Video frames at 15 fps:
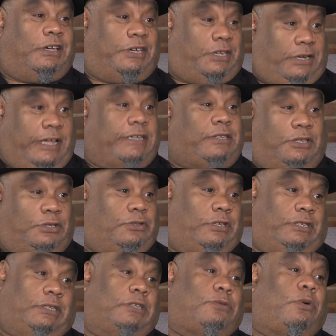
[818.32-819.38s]
connected to
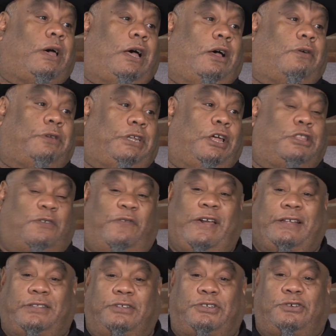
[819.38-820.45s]
this as well. You know, the
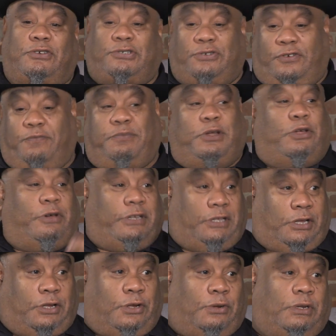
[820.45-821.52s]
fact that you're sort of blowing
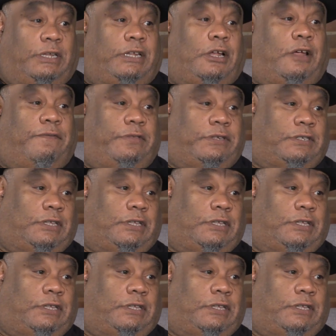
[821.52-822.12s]
the whole lid off this